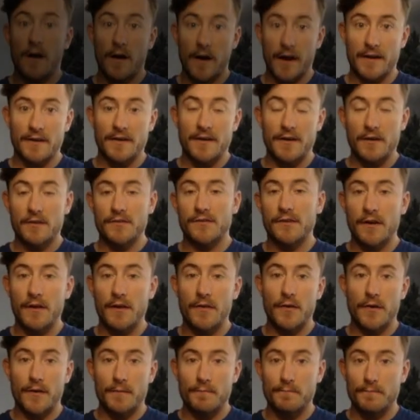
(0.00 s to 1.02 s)
right, here's
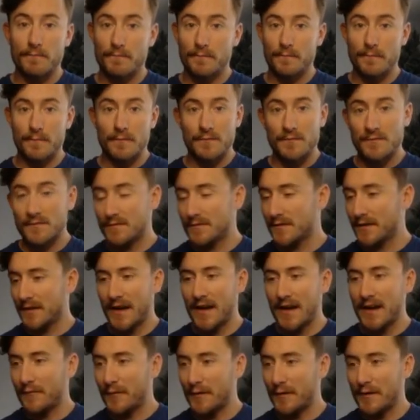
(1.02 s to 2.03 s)
another
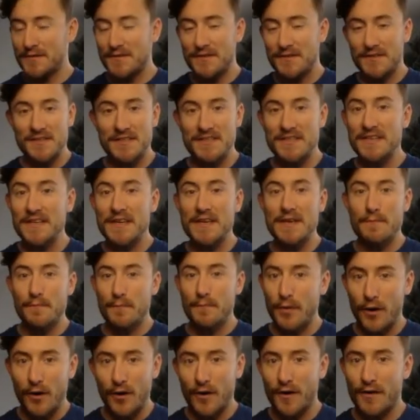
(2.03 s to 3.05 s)
kind of a sticky
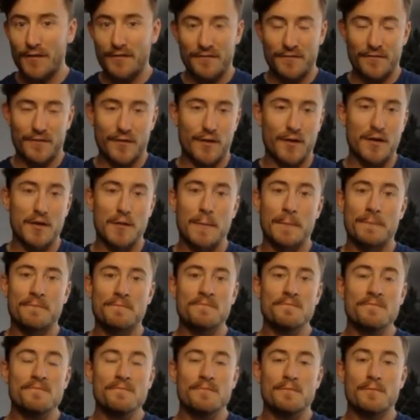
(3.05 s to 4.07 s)
part for
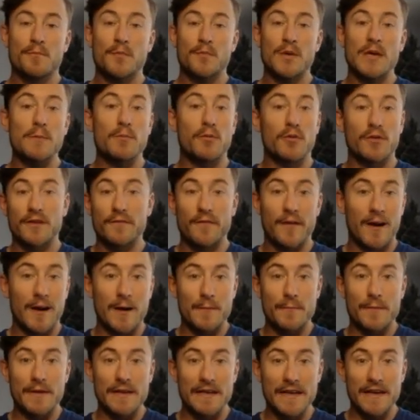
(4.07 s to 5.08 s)
people in the
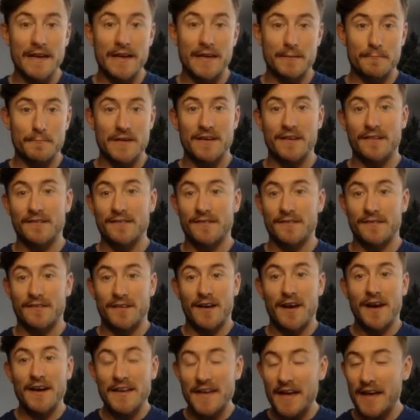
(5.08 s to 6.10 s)
very beginning because
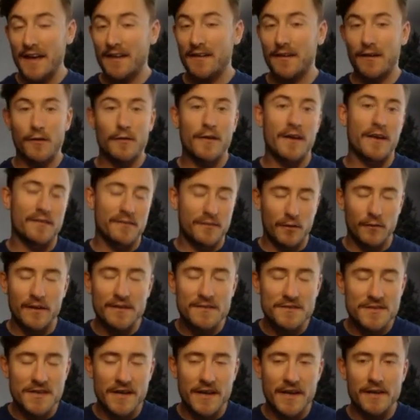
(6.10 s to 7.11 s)
again, okay, so
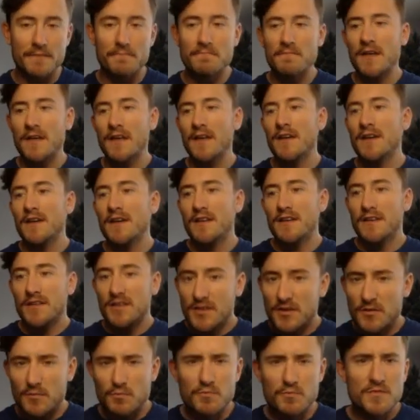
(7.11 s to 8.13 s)
let's say
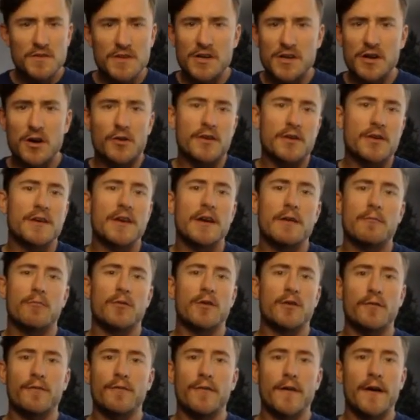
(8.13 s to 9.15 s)
you get
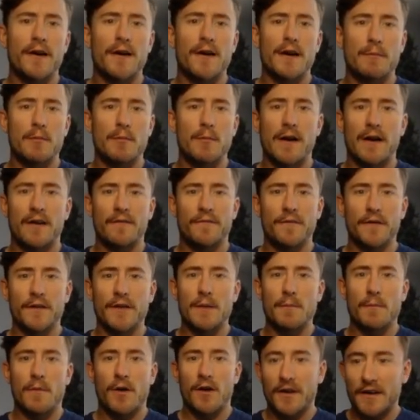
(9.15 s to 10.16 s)
real fired up about
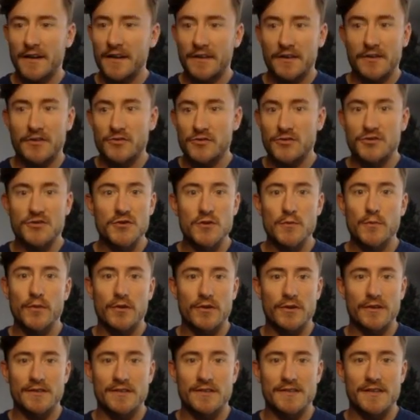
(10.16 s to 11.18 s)
affiliate marketing and you're
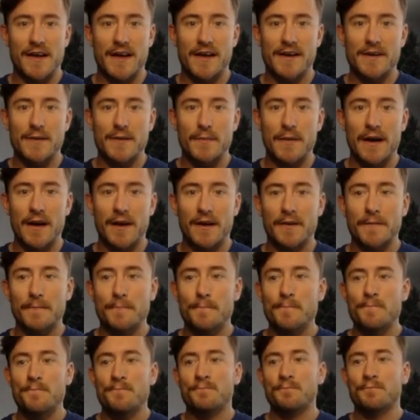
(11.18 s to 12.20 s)
super excited about it.
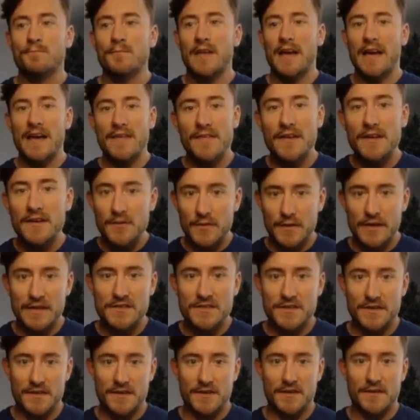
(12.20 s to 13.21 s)
And then you get
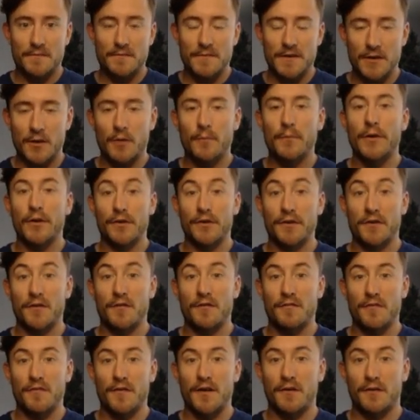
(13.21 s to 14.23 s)
to, building your
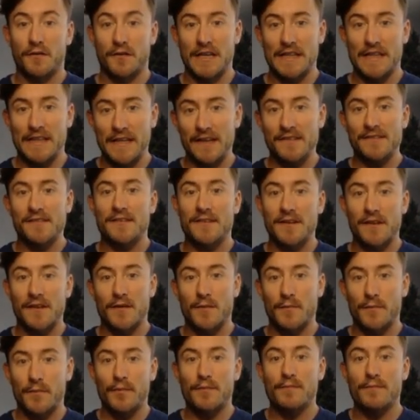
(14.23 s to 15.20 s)
funnel. And that's another